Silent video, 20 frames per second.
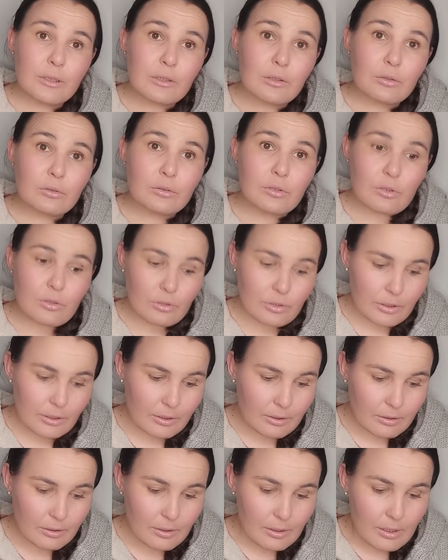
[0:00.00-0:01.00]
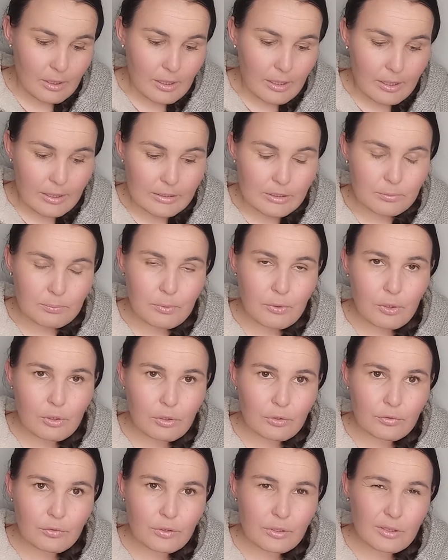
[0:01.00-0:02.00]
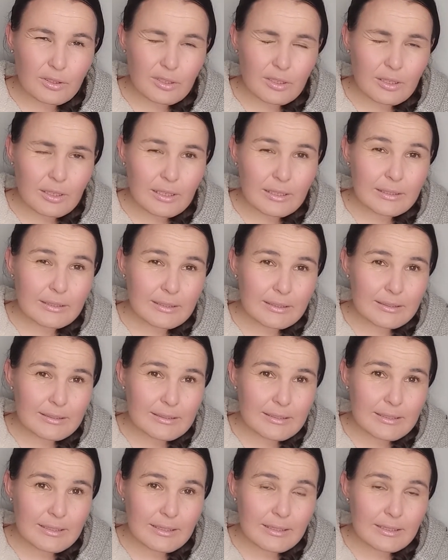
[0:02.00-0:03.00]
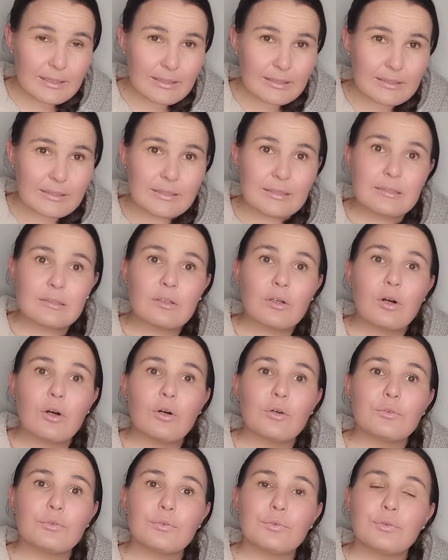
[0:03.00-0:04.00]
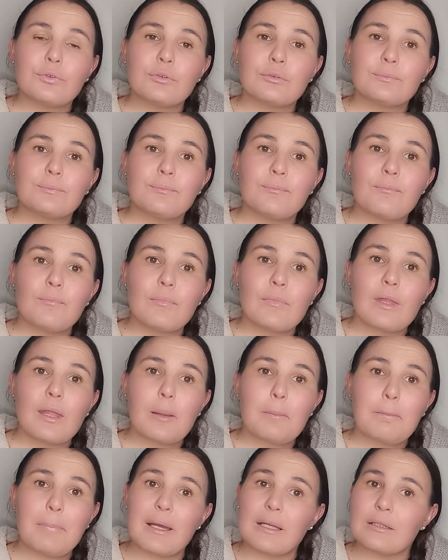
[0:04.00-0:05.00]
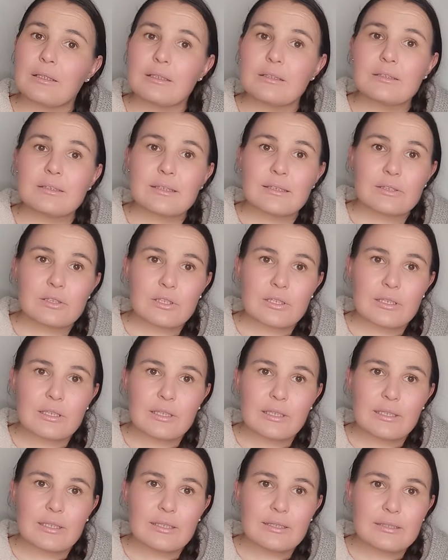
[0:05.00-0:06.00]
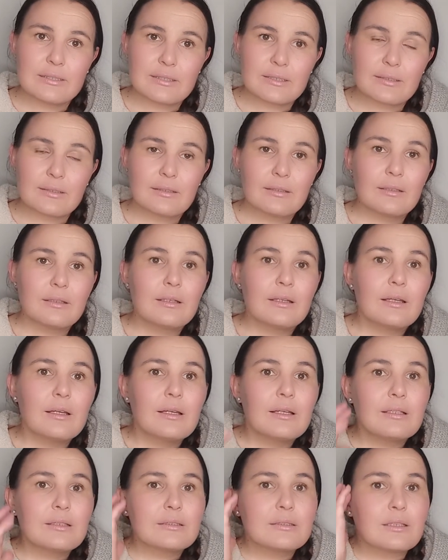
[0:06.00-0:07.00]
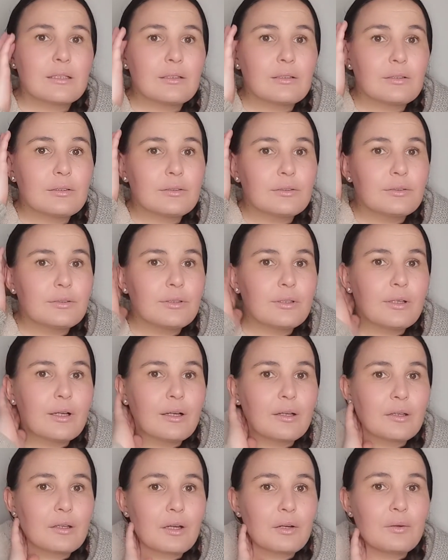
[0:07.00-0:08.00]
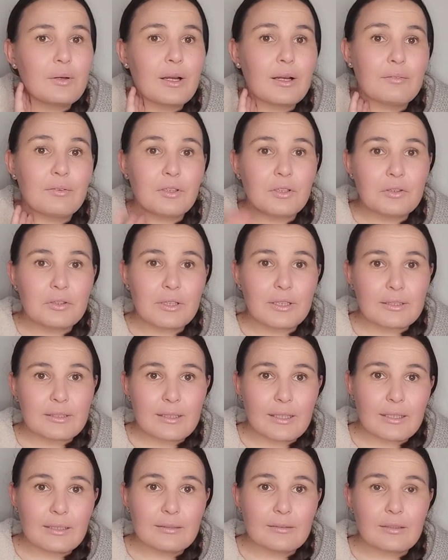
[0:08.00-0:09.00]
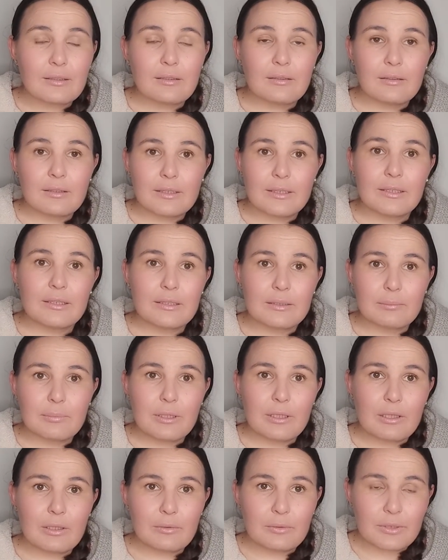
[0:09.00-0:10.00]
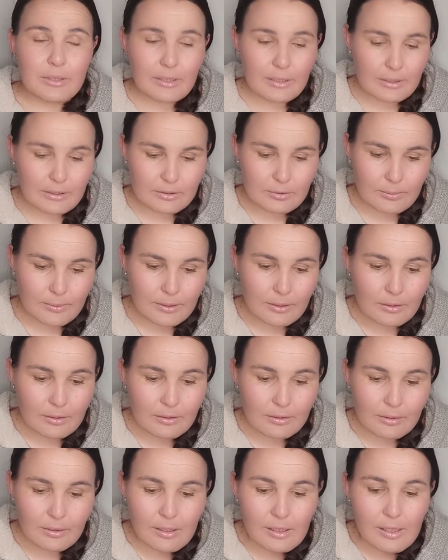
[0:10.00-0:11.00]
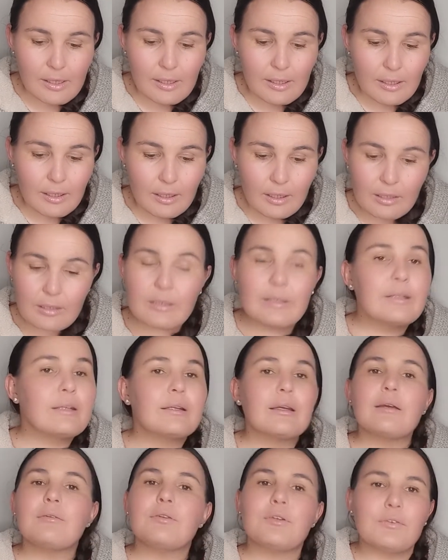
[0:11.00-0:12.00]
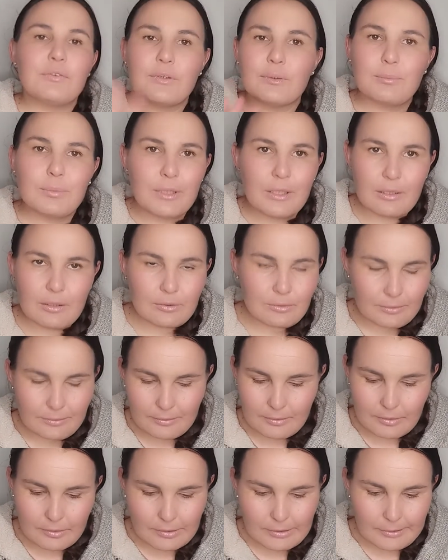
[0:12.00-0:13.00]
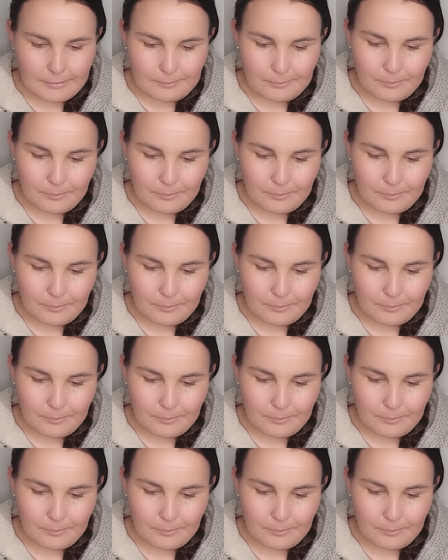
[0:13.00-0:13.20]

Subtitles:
Conradi. as part of her Cullinan series of patterns that she released. So go have a look at that. I'll link it below again as well. I'll link everything below. Okay.